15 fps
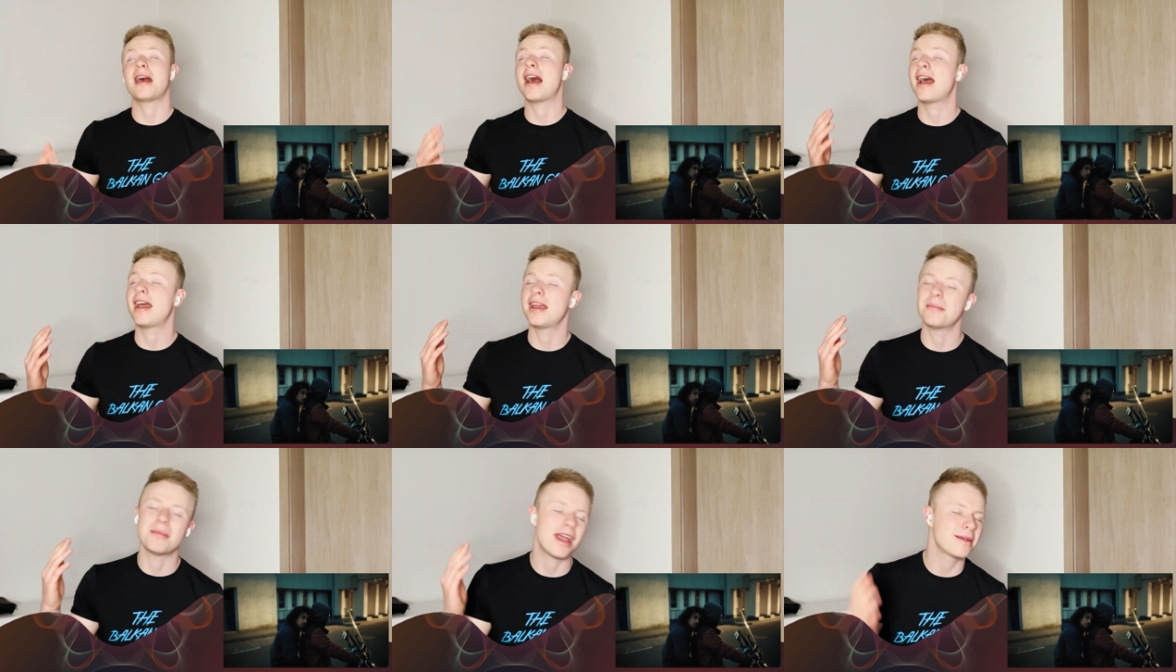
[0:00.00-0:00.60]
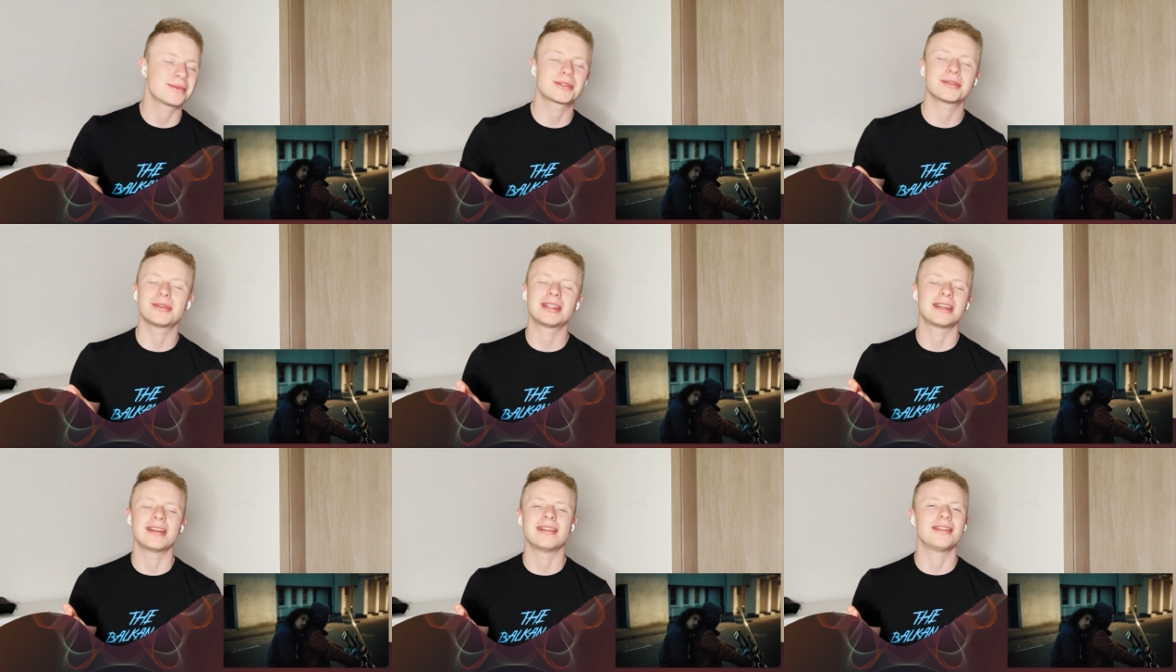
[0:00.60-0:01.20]
I'm
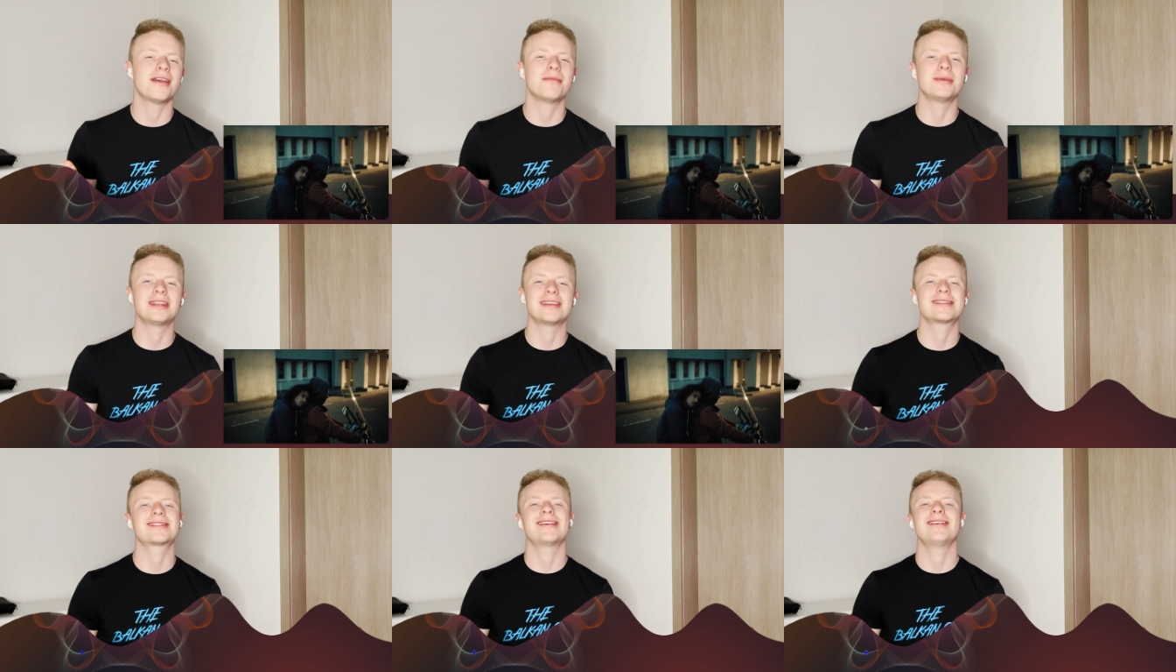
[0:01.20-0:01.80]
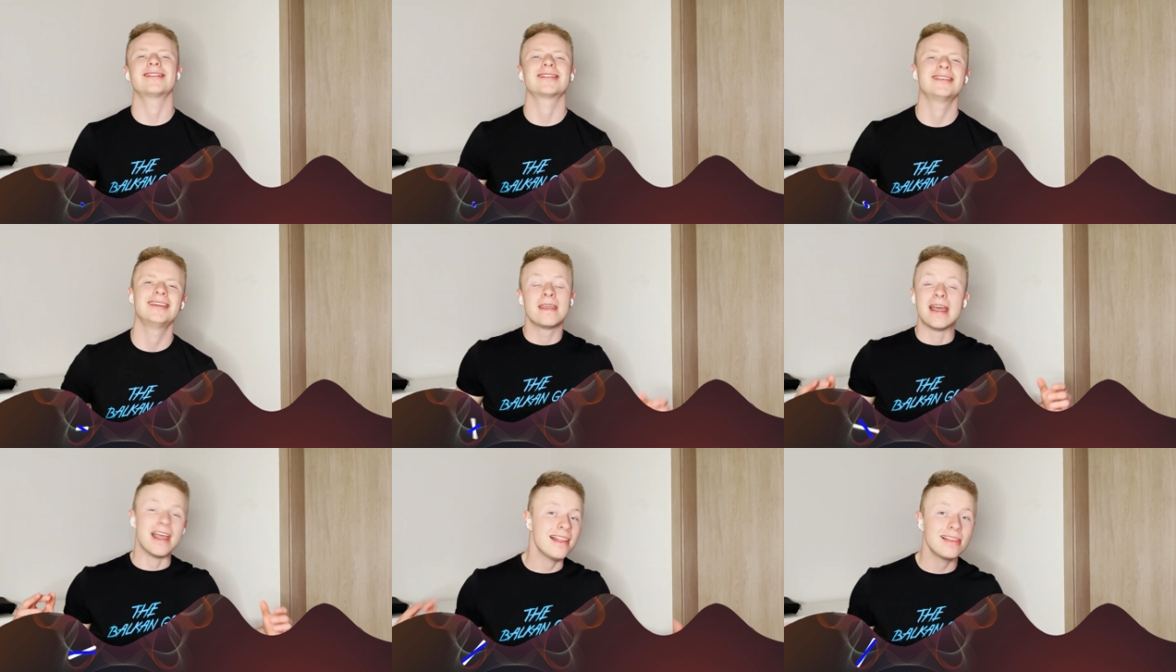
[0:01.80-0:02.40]
absolutely in love with this song.
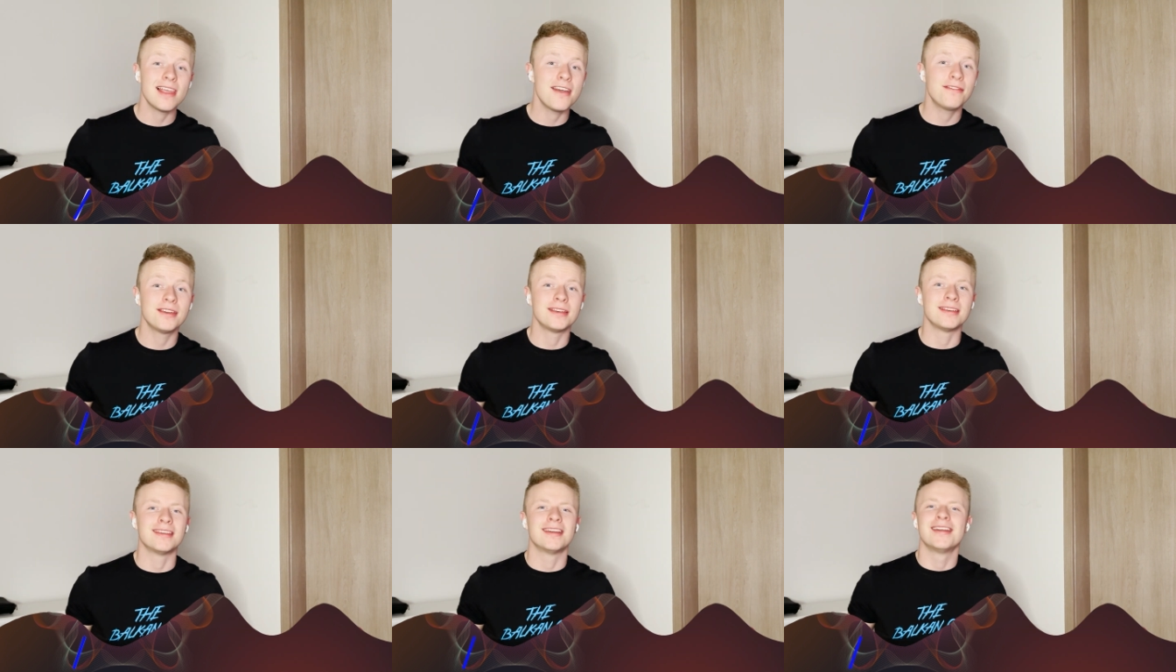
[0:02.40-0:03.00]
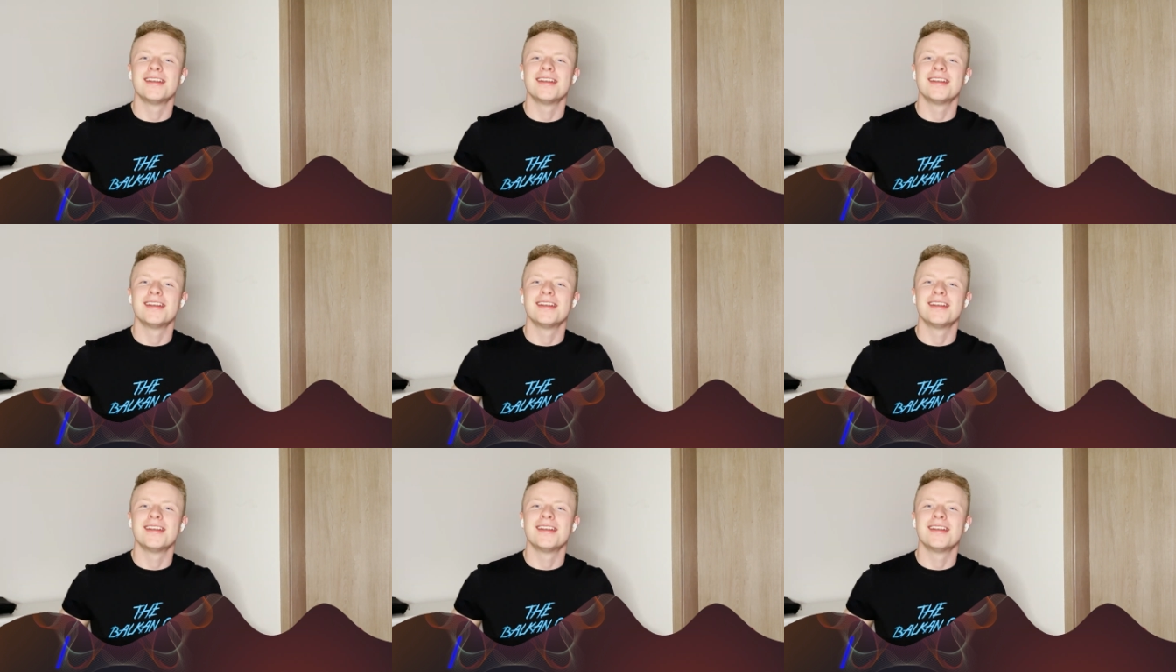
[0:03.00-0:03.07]
11,